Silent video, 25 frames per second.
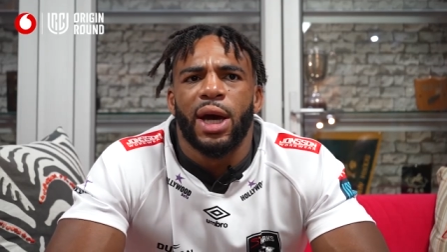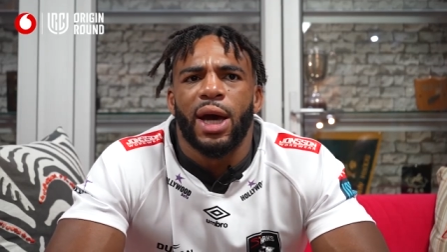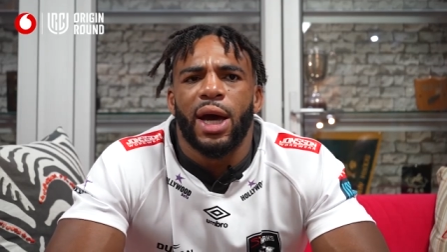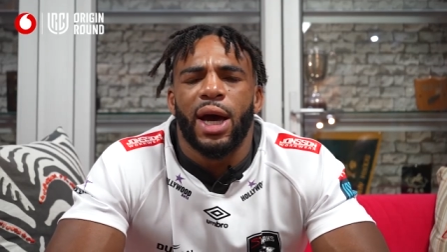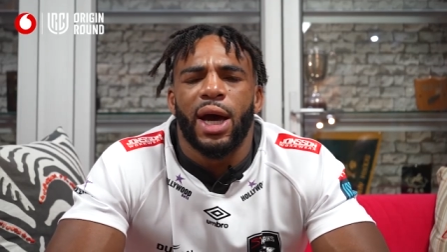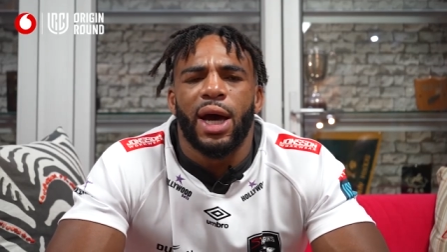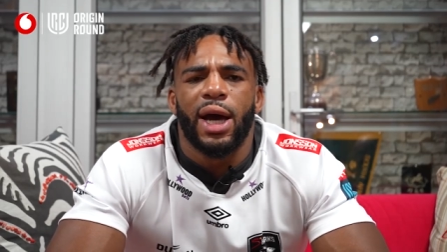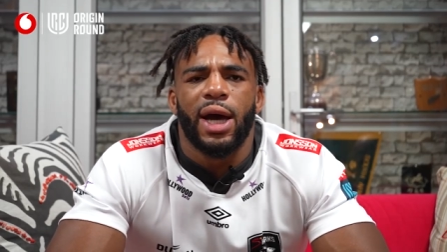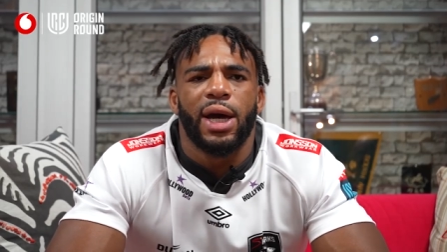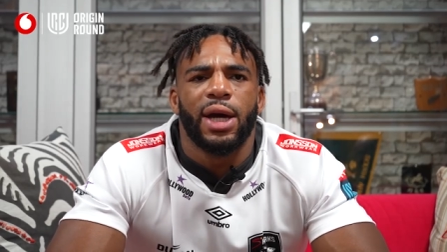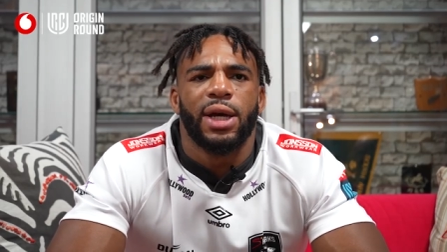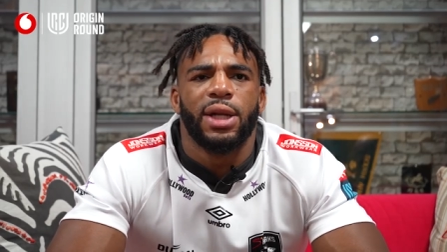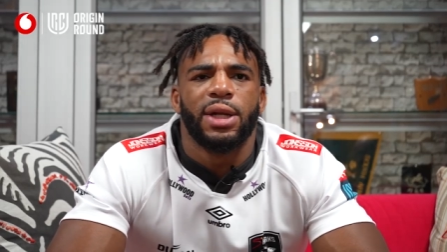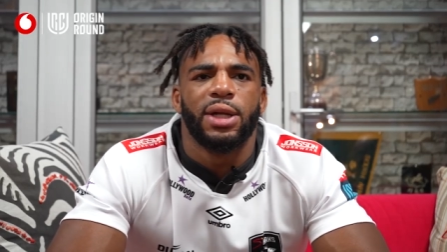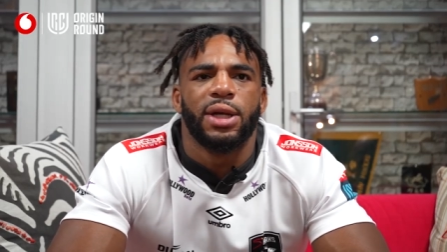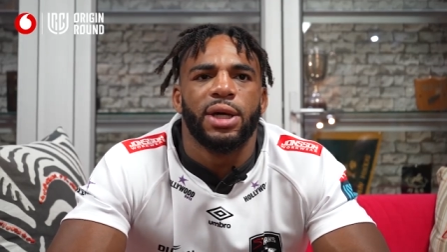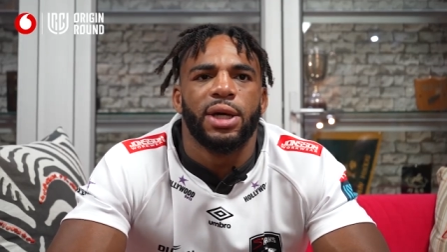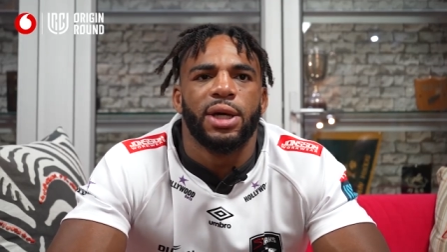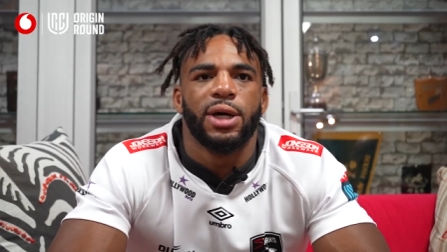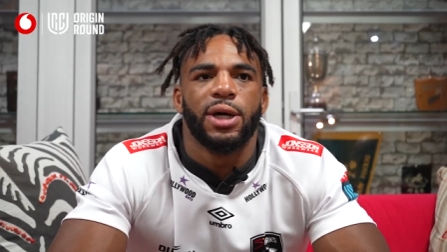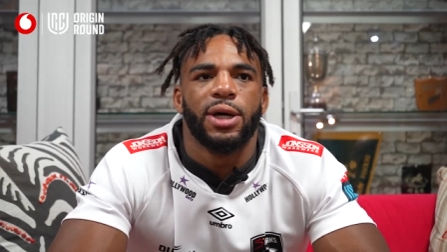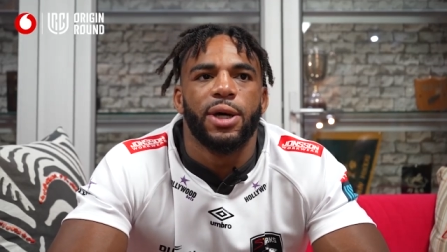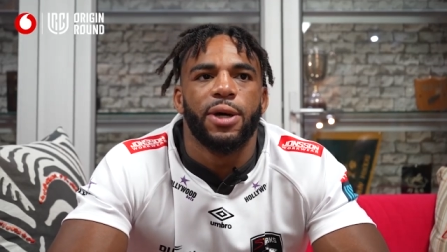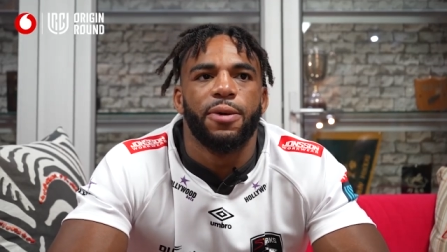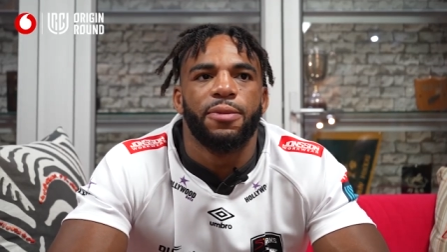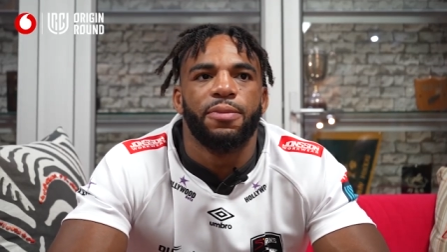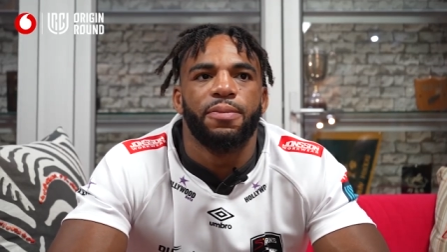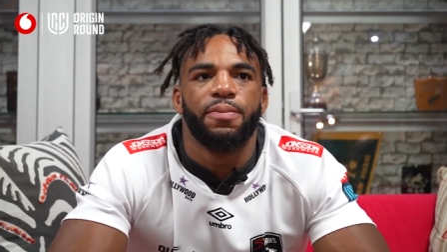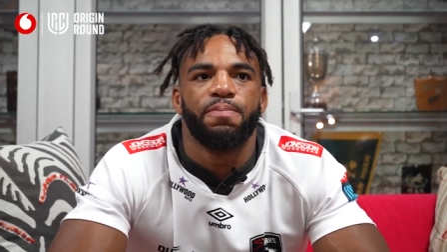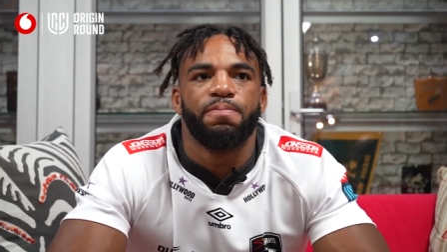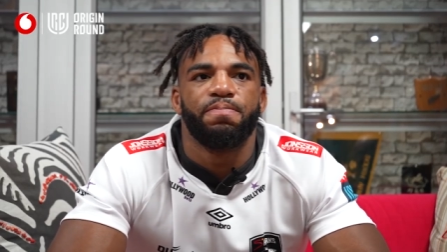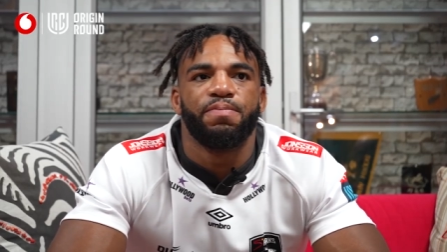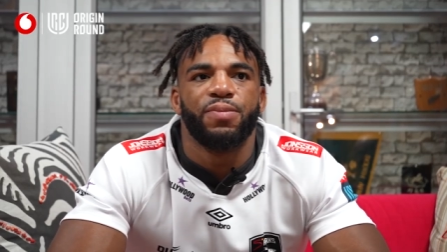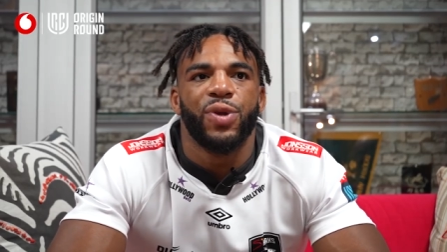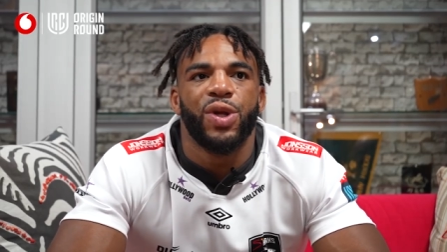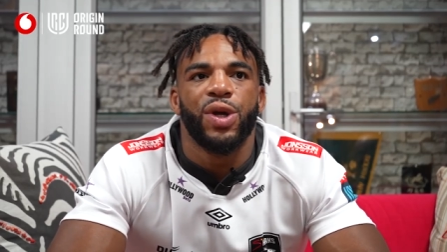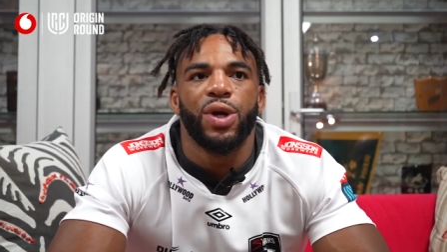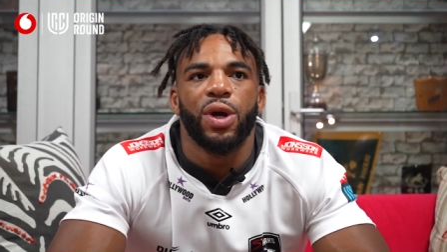And um,
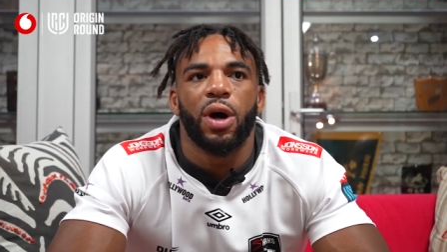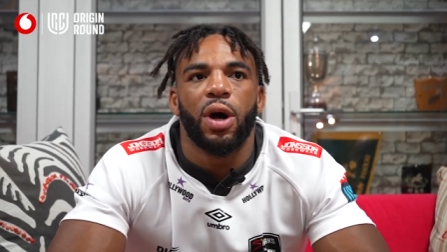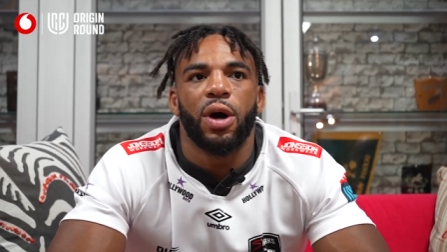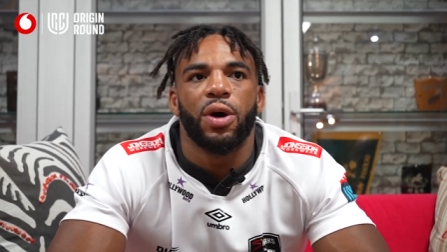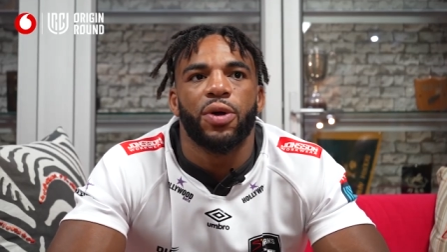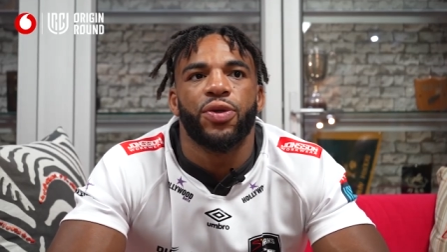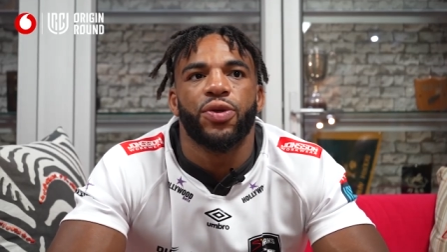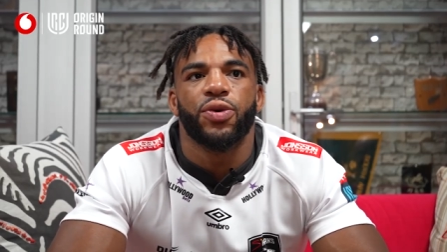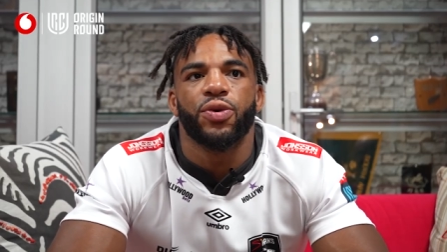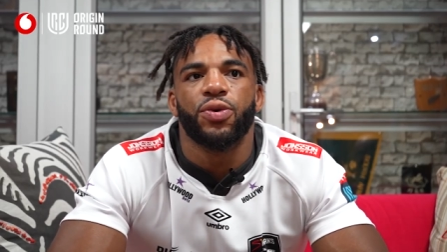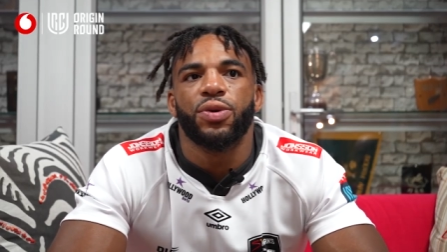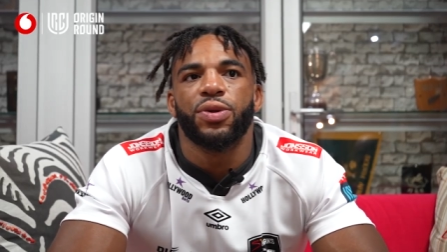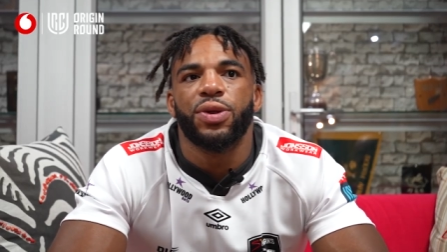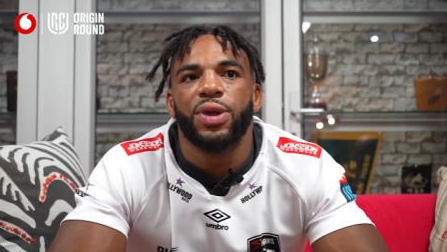yeah, through